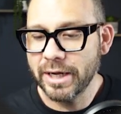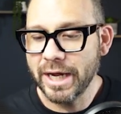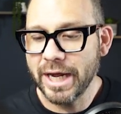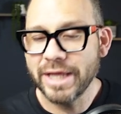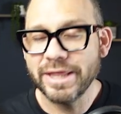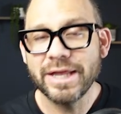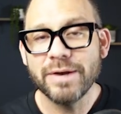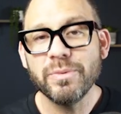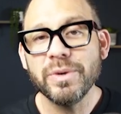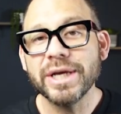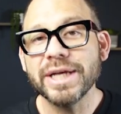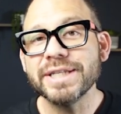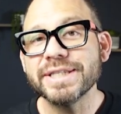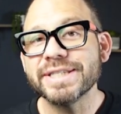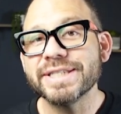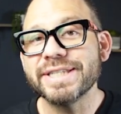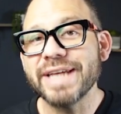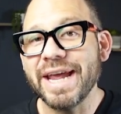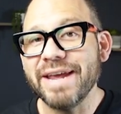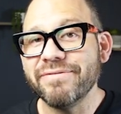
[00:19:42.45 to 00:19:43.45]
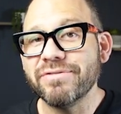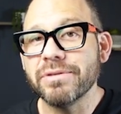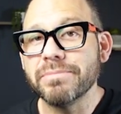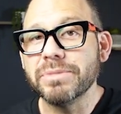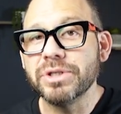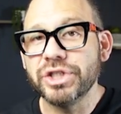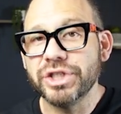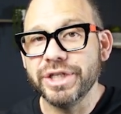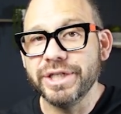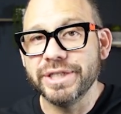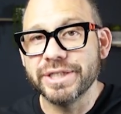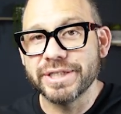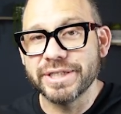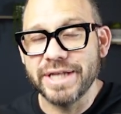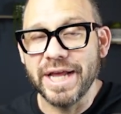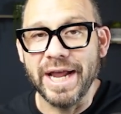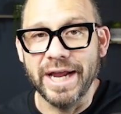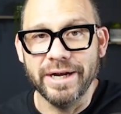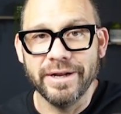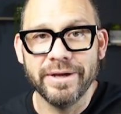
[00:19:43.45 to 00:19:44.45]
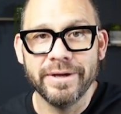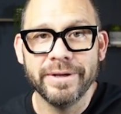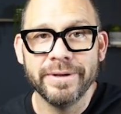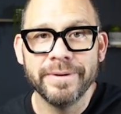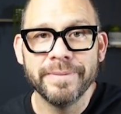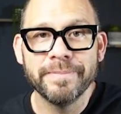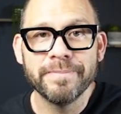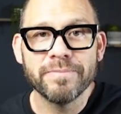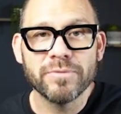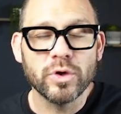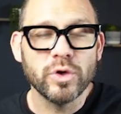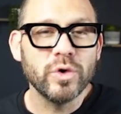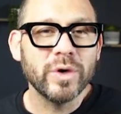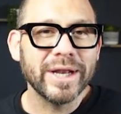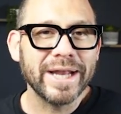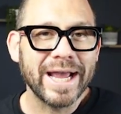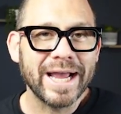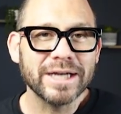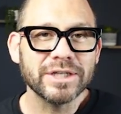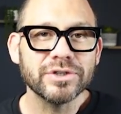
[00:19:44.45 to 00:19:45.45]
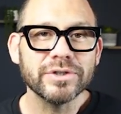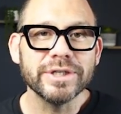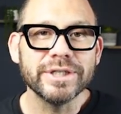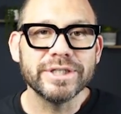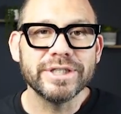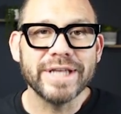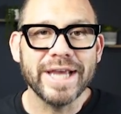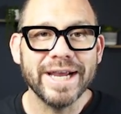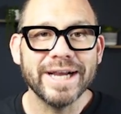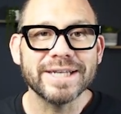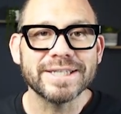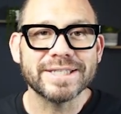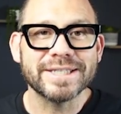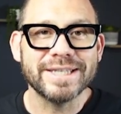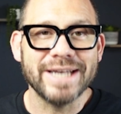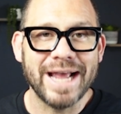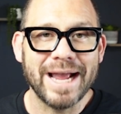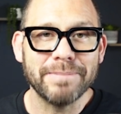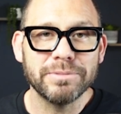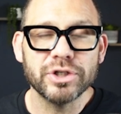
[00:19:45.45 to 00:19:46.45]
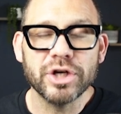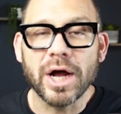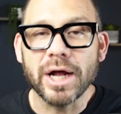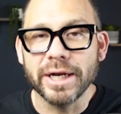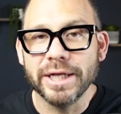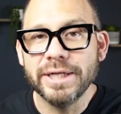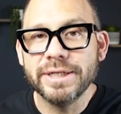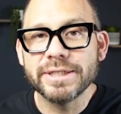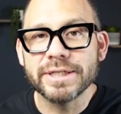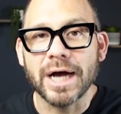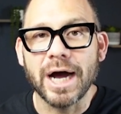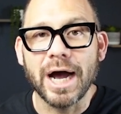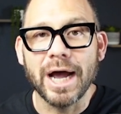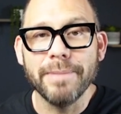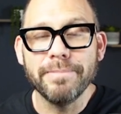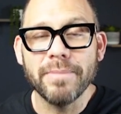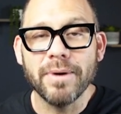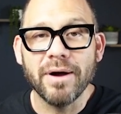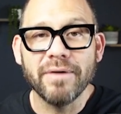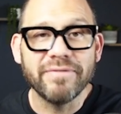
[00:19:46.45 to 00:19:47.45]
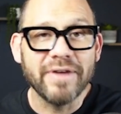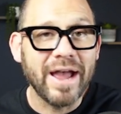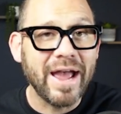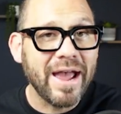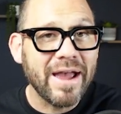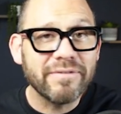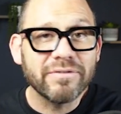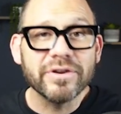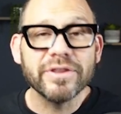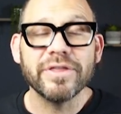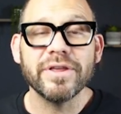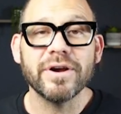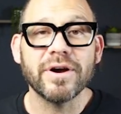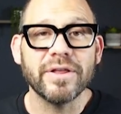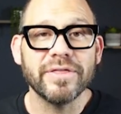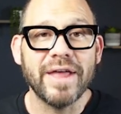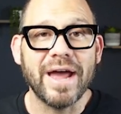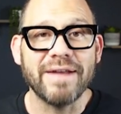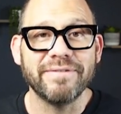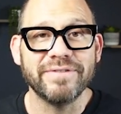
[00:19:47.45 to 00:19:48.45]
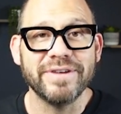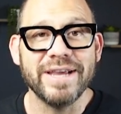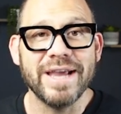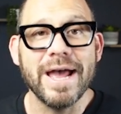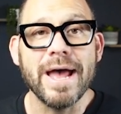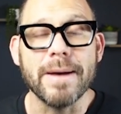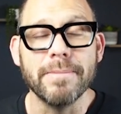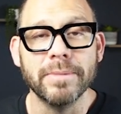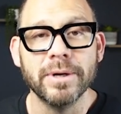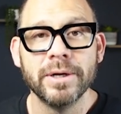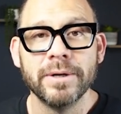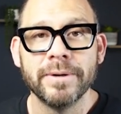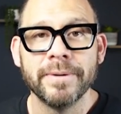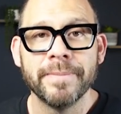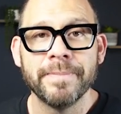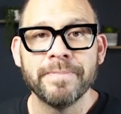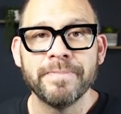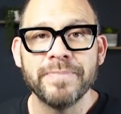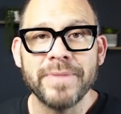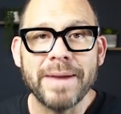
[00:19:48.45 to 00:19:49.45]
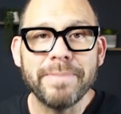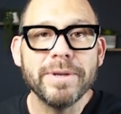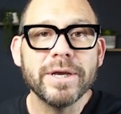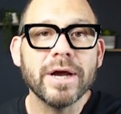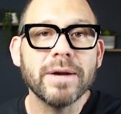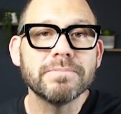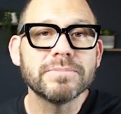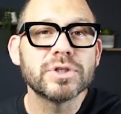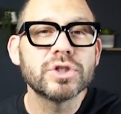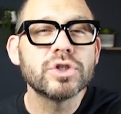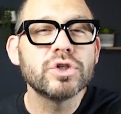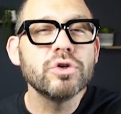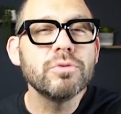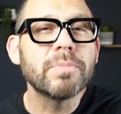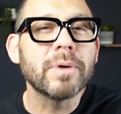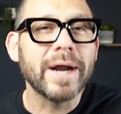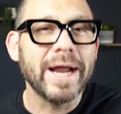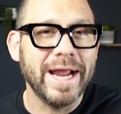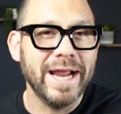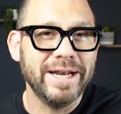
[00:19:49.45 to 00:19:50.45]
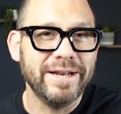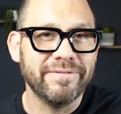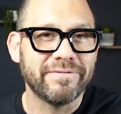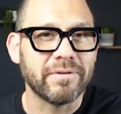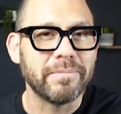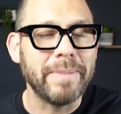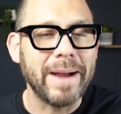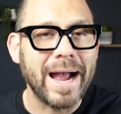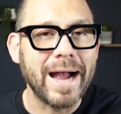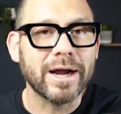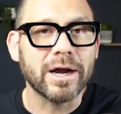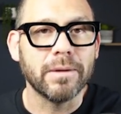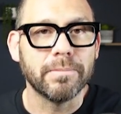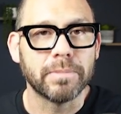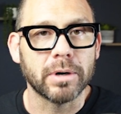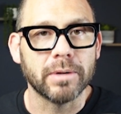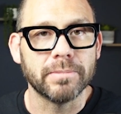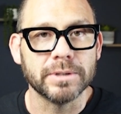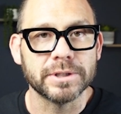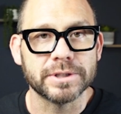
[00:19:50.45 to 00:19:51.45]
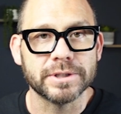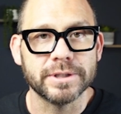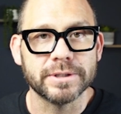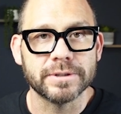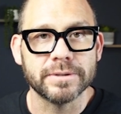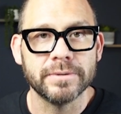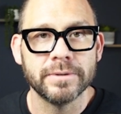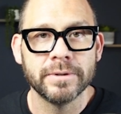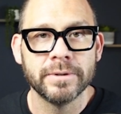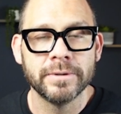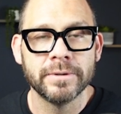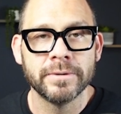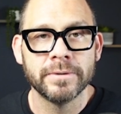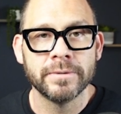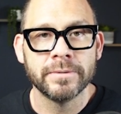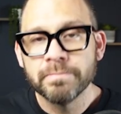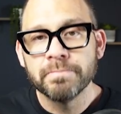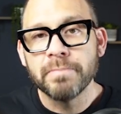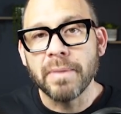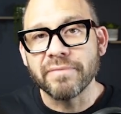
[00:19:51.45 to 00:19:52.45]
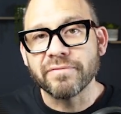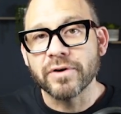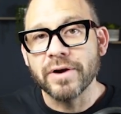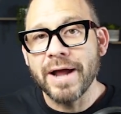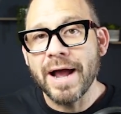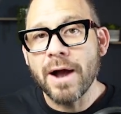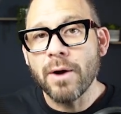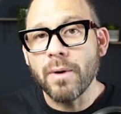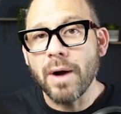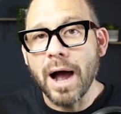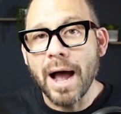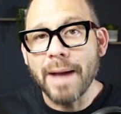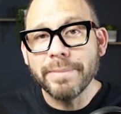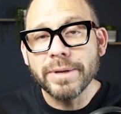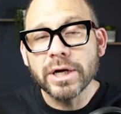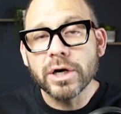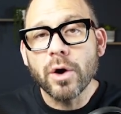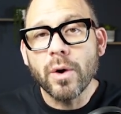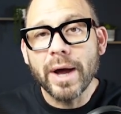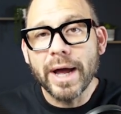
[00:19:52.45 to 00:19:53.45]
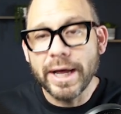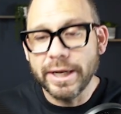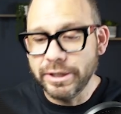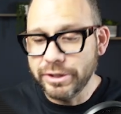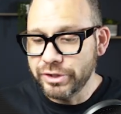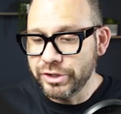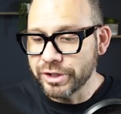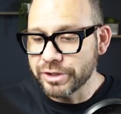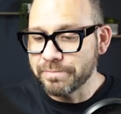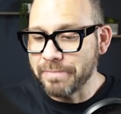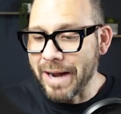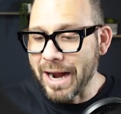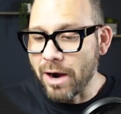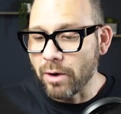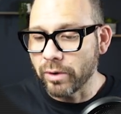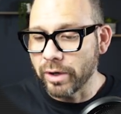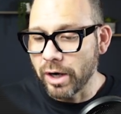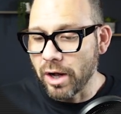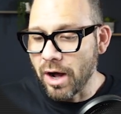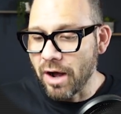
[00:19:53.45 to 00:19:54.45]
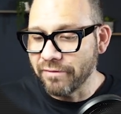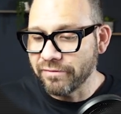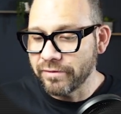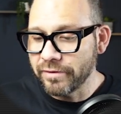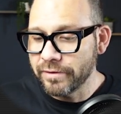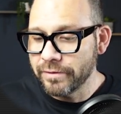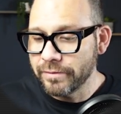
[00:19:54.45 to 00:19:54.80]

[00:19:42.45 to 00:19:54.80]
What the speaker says: And then we can save the machine state. So you can actually take a snapshot in time of everything on that VM. That becomes super handy for backup purposes. But for now, I'm gonna go ahead and just power it off.